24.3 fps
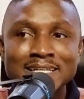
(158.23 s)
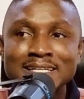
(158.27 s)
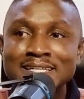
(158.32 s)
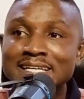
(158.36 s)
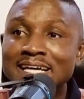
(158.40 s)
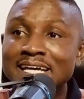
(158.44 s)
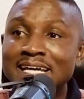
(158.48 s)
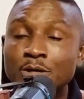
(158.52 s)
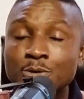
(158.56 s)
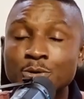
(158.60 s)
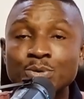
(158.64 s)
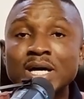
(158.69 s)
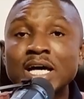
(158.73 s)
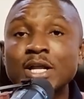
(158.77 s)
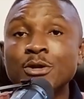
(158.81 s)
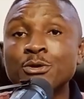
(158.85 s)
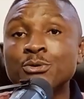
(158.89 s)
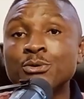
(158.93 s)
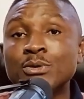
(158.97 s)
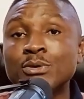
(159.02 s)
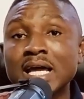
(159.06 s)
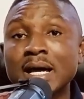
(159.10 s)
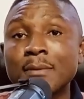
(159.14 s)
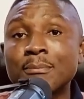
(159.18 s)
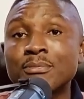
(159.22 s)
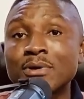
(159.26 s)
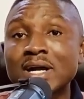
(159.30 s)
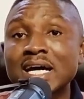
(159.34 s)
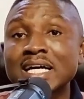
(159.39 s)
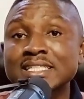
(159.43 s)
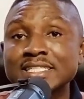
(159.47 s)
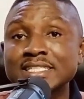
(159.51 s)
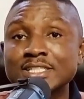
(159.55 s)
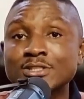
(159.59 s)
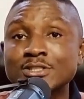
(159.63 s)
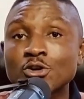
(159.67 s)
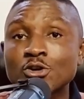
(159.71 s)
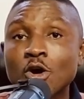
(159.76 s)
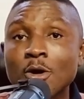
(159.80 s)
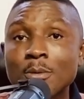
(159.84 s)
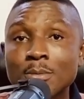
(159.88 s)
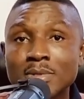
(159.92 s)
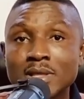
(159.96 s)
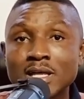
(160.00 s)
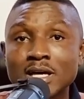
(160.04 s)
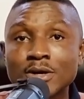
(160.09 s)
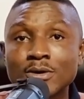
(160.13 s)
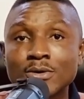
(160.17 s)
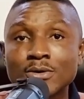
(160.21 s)
Neither do they do their practice up
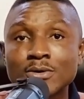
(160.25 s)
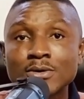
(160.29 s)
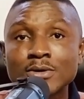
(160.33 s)
there.